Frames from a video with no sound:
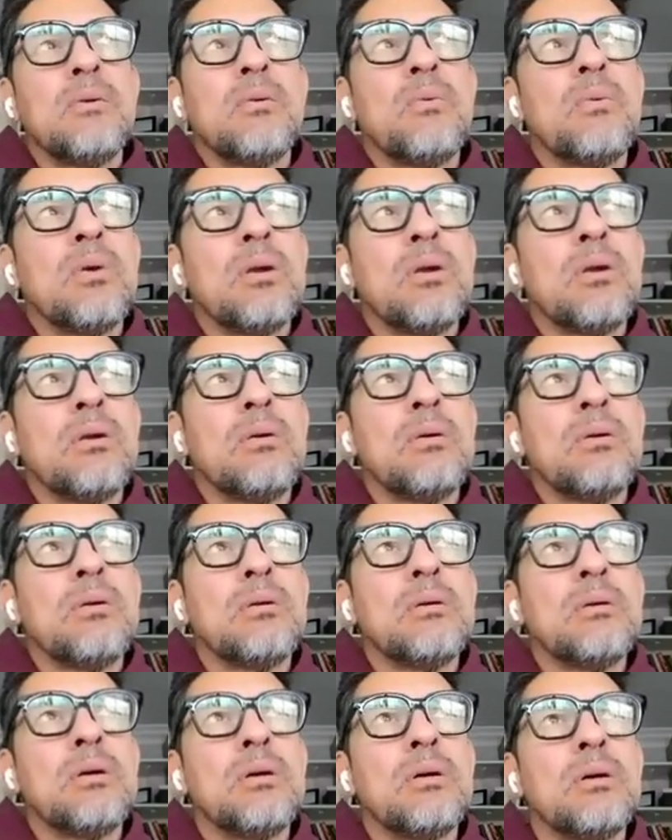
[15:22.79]

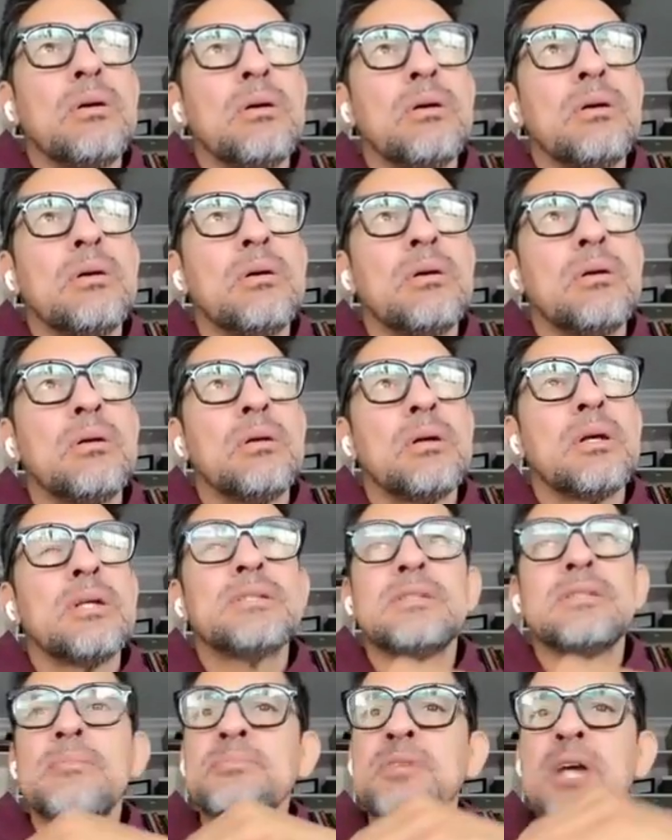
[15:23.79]

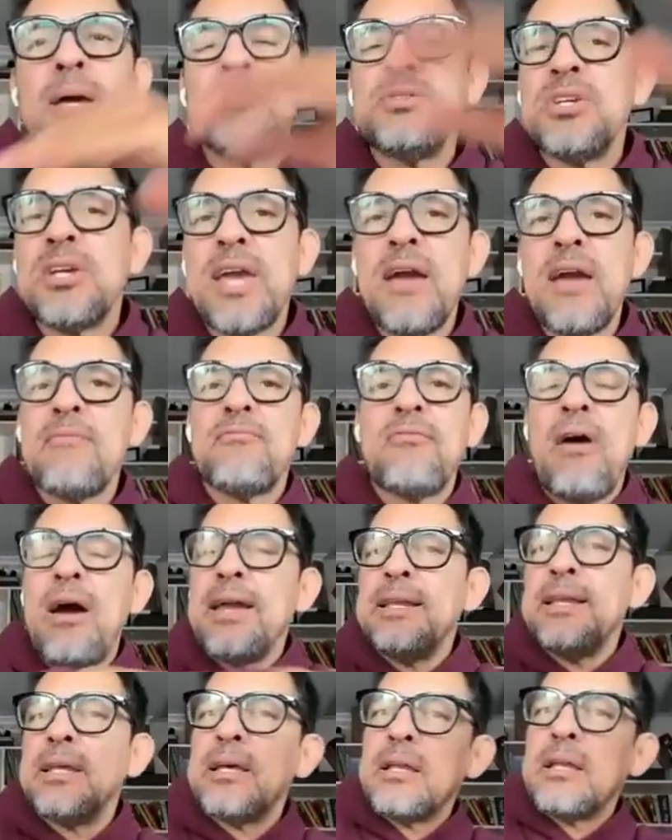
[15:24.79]
because sometimes you can't
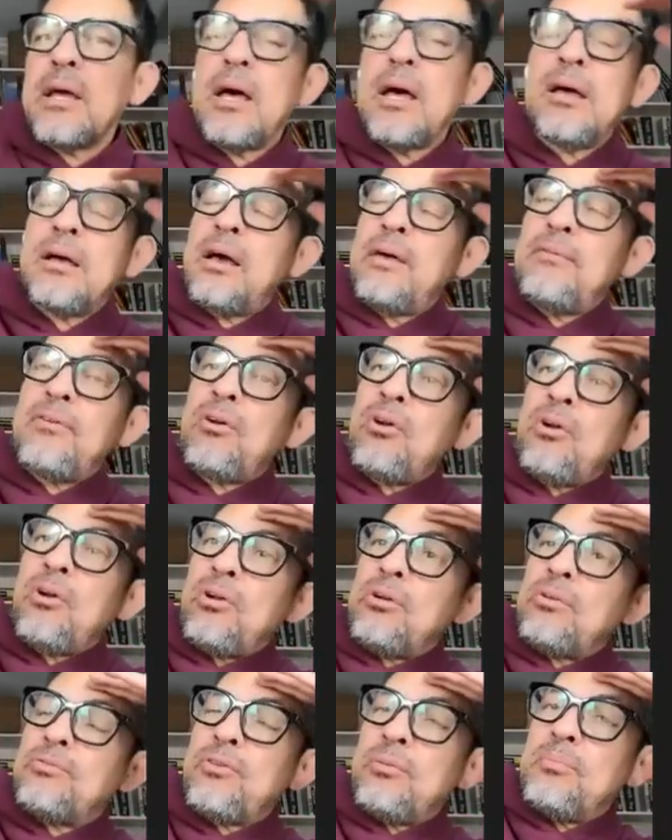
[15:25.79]
find it. I've
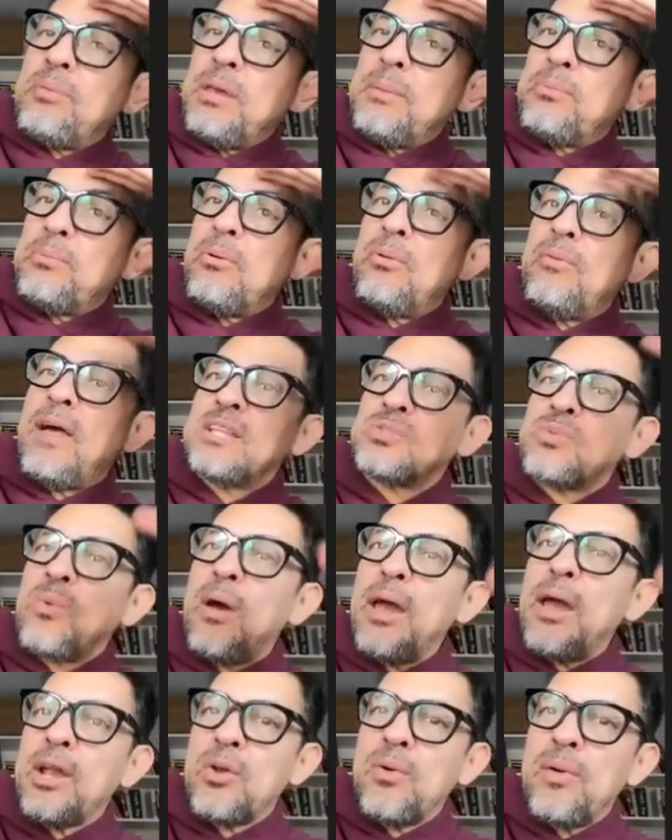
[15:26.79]
heard from people, and that's
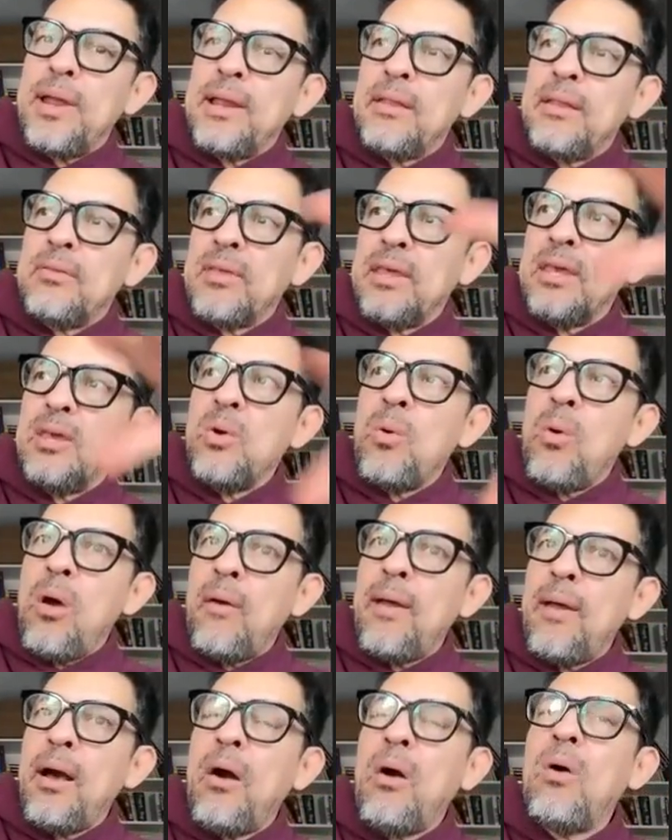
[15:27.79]
why I created the
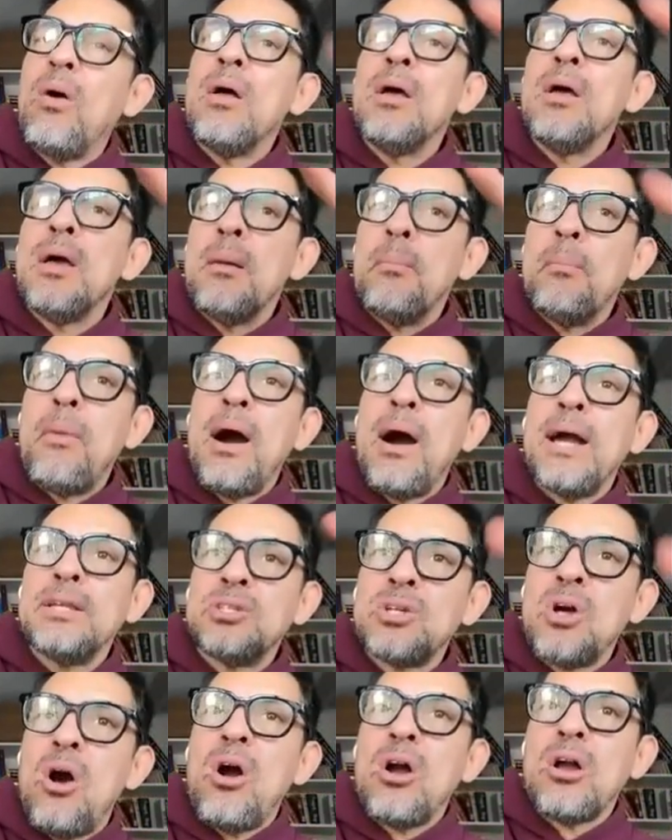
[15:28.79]
URL
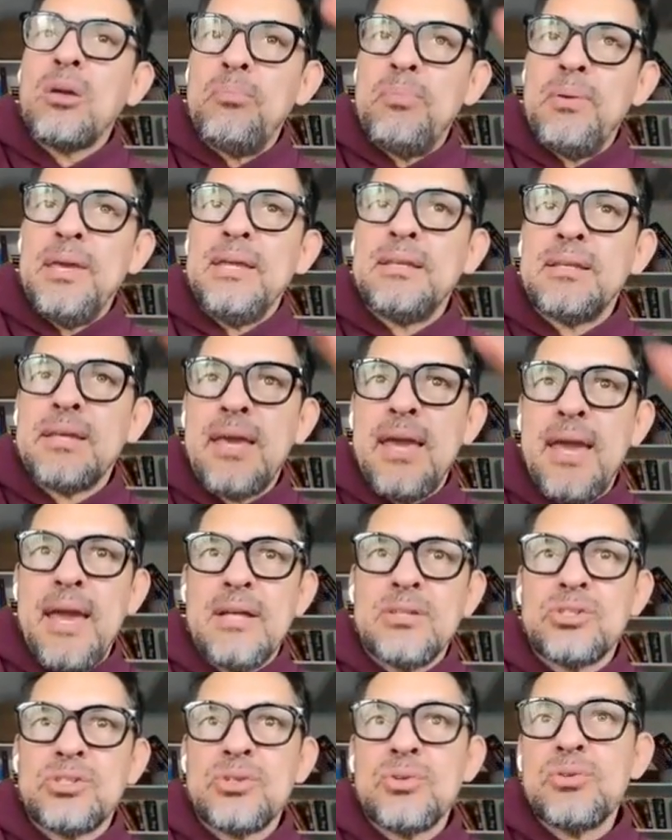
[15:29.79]

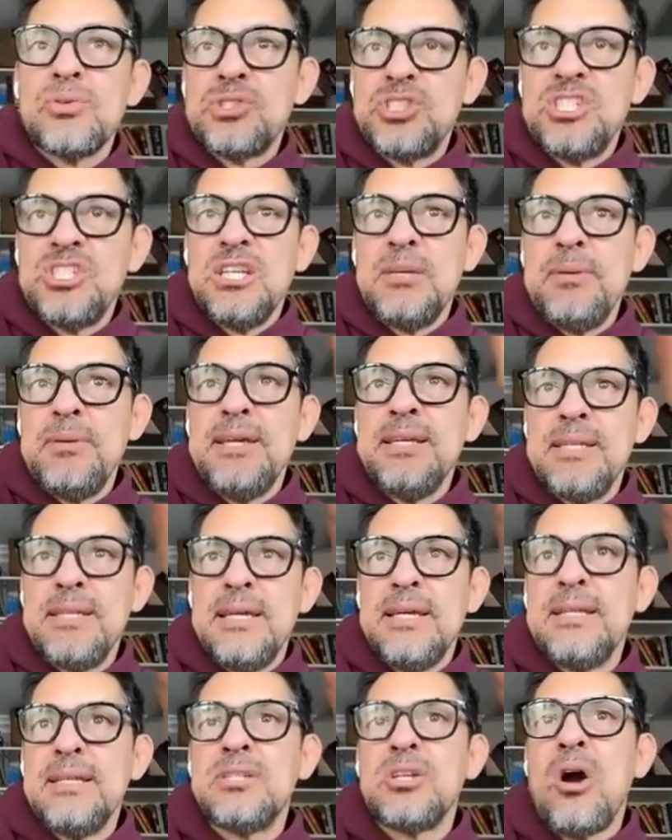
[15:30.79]

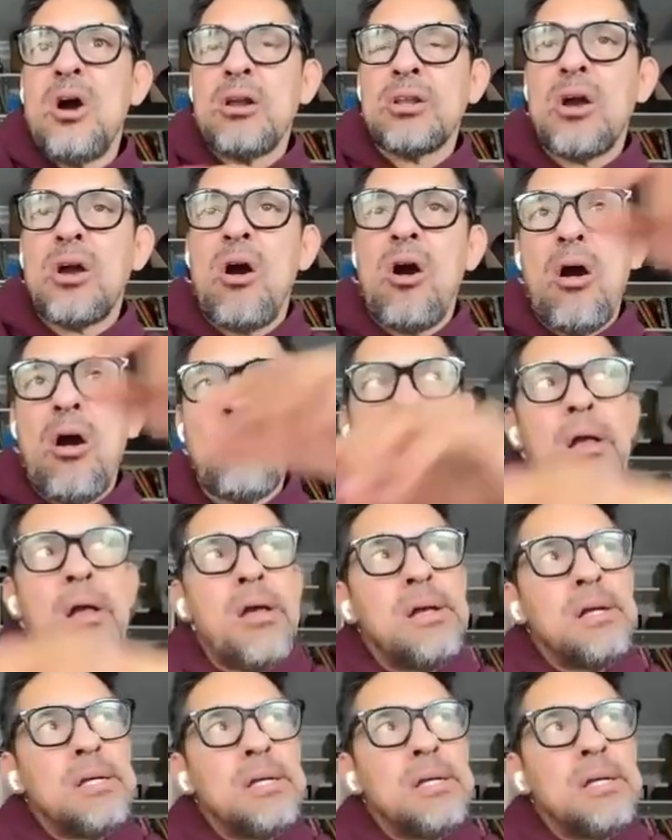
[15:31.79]
mydogbeatcancercbd.com.